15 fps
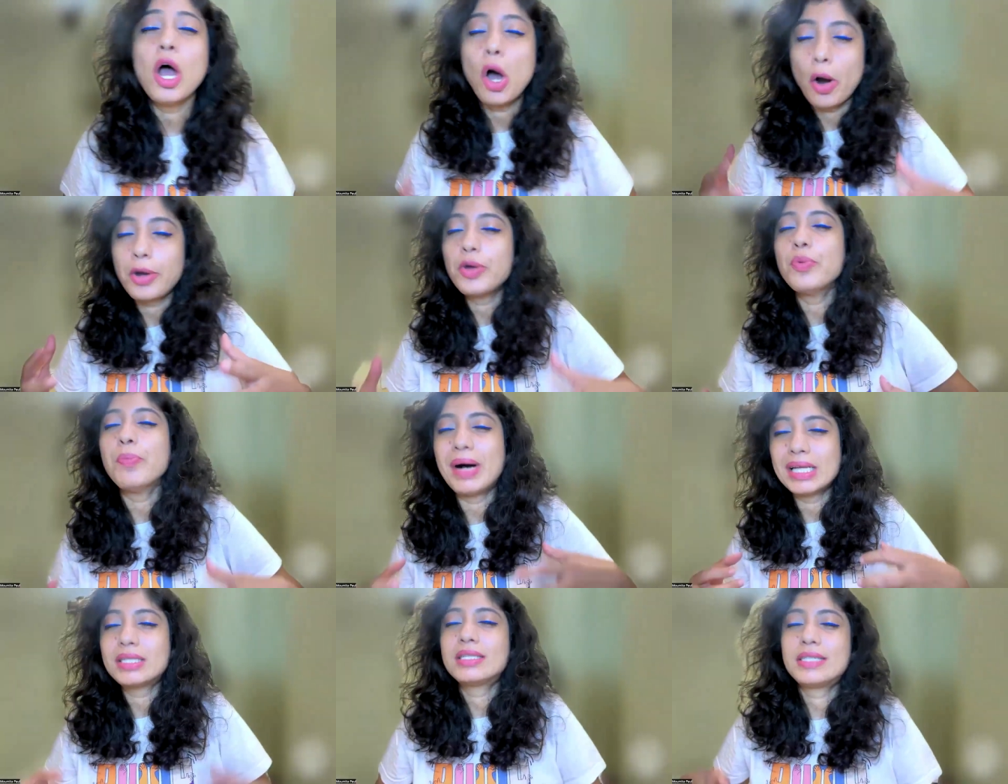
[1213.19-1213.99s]
or you
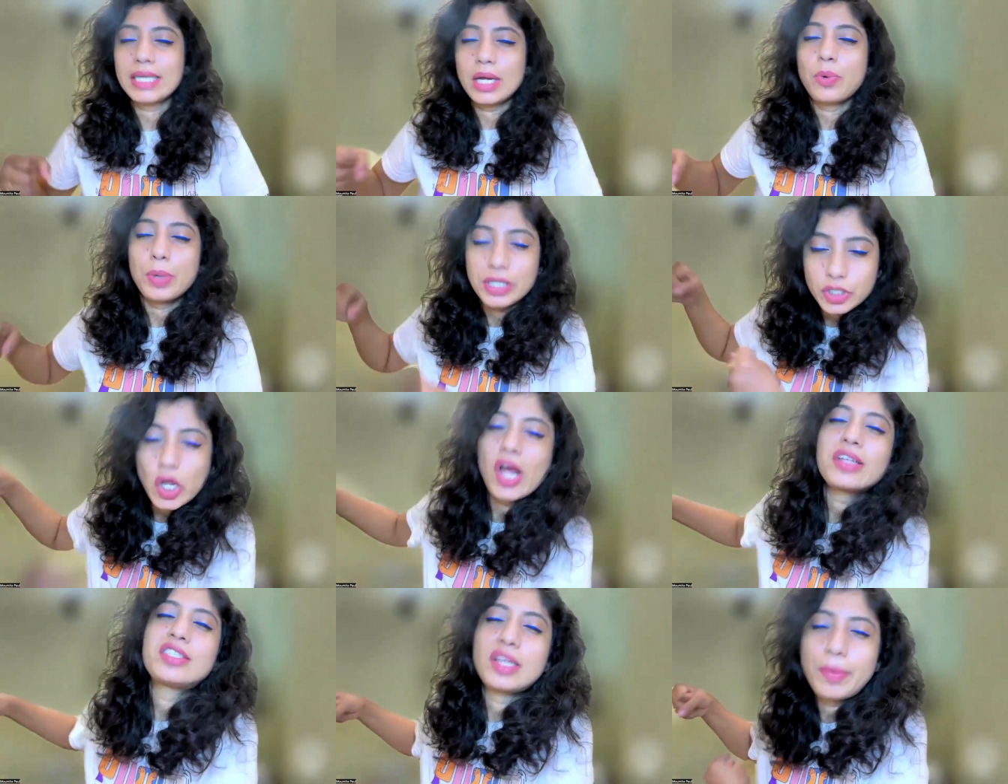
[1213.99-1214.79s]
must stick with
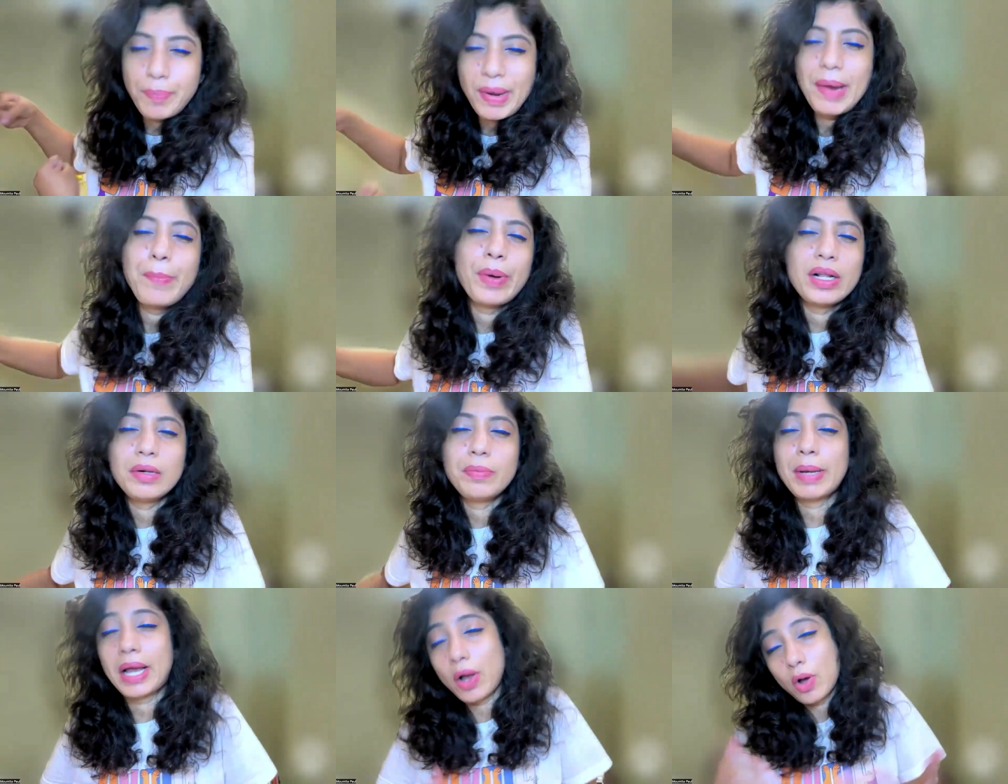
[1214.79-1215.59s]
toxic people
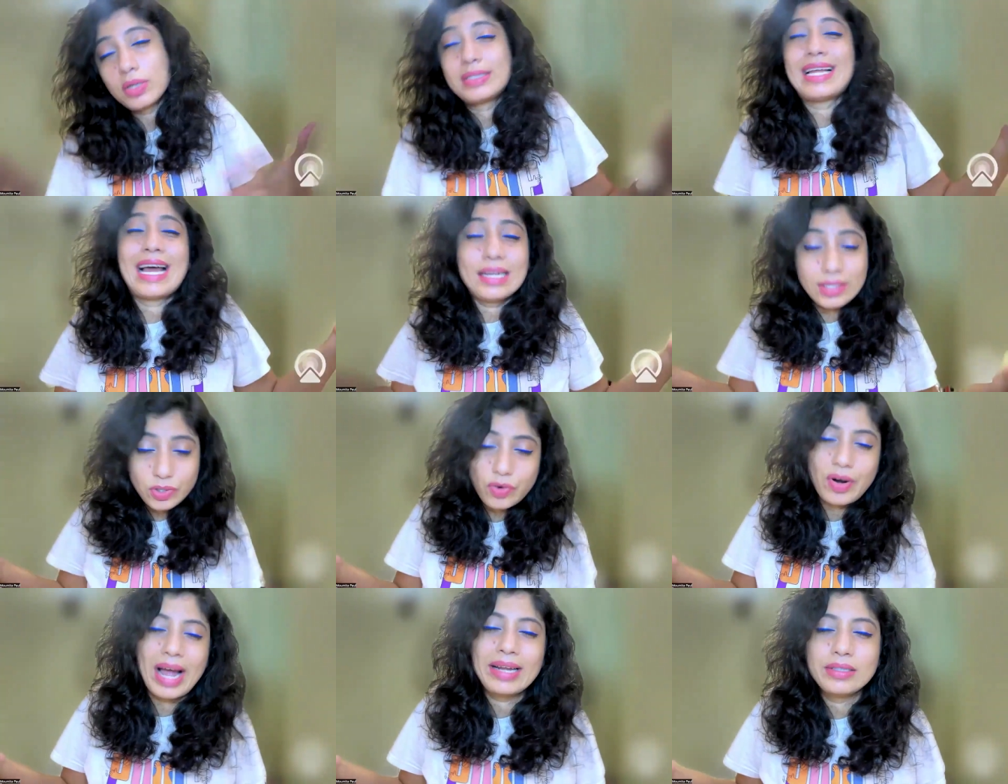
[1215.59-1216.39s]
because that is
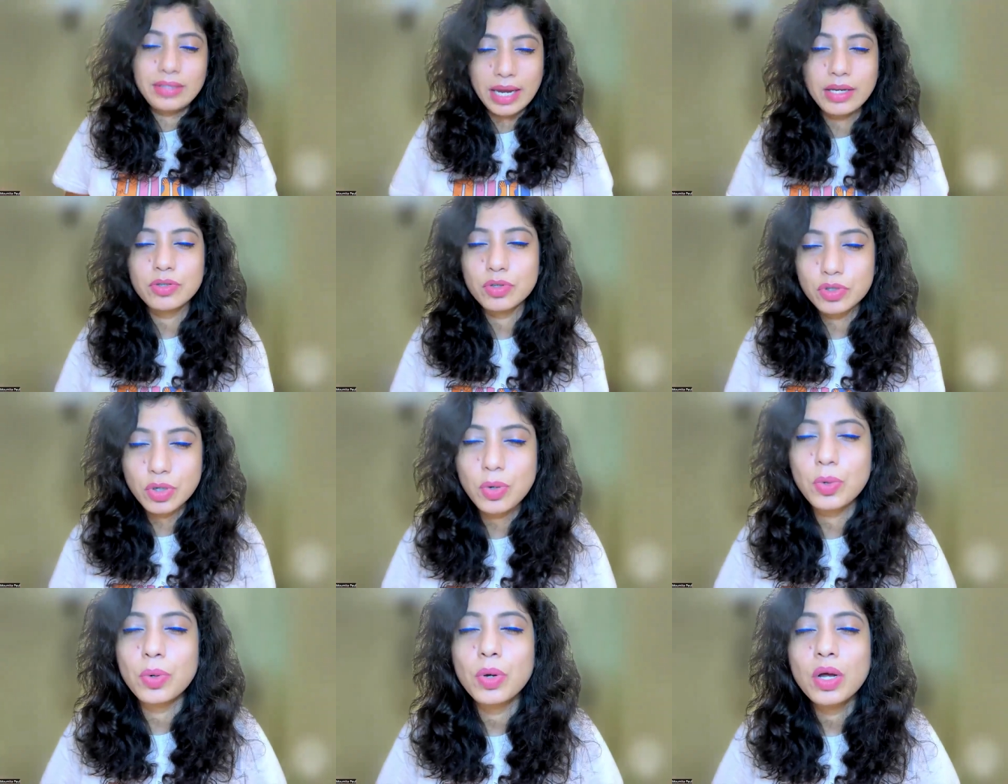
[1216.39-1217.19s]
the right thing to
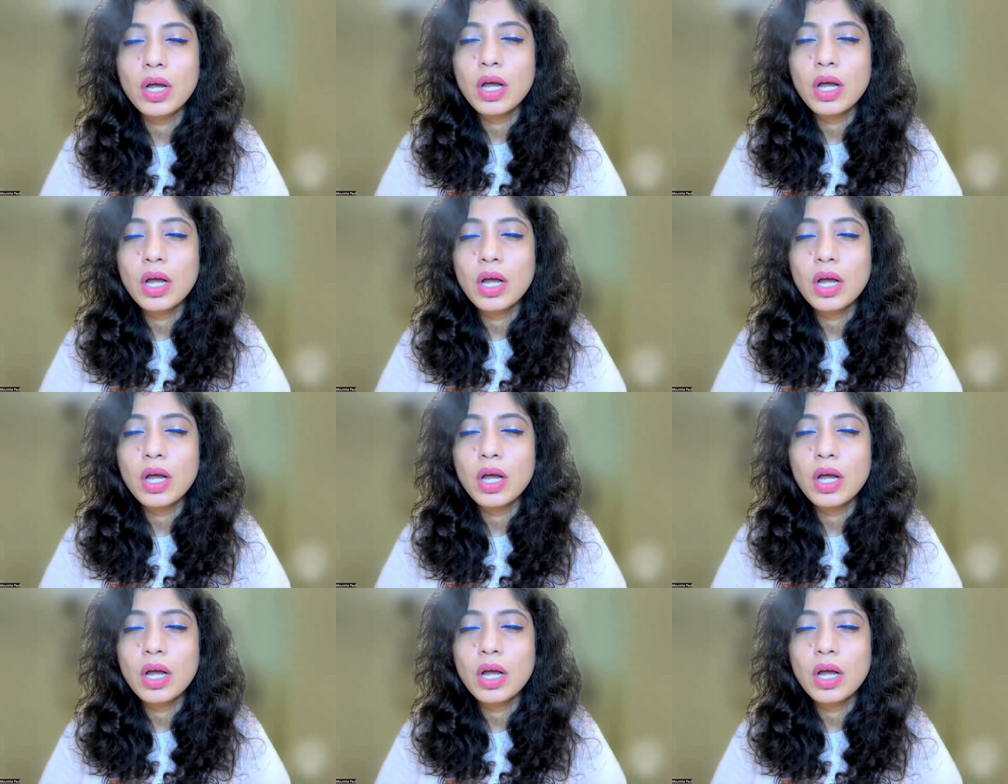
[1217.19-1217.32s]
do.